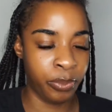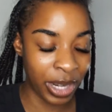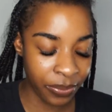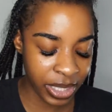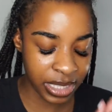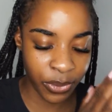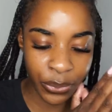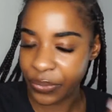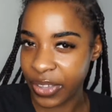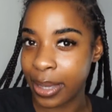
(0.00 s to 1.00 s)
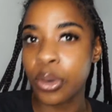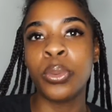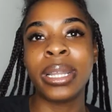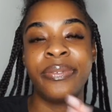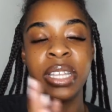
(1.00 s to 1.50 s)
when things feel thick or
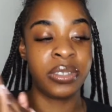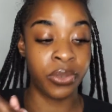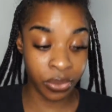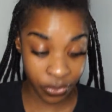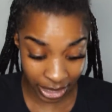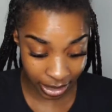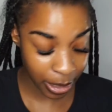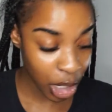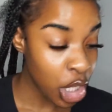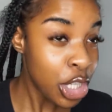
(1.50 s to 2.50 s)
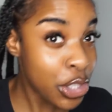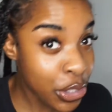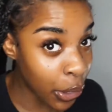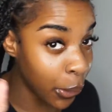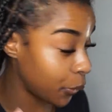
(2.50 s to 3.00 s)
when things feel thin.
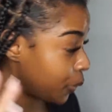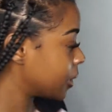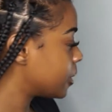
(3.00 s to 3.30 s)
So